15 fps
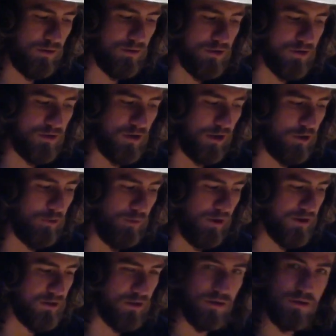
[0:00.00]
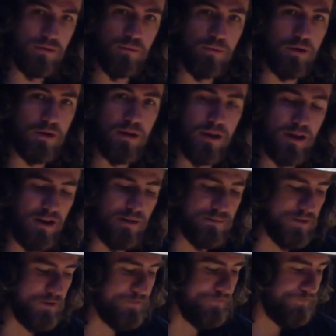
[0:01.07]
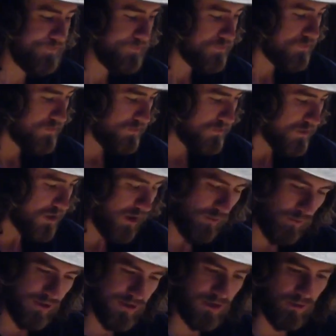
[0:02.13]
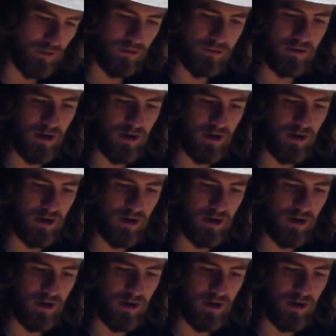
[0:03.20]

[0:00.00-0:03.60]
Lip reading: just like your basic wood clamps. And once they were glued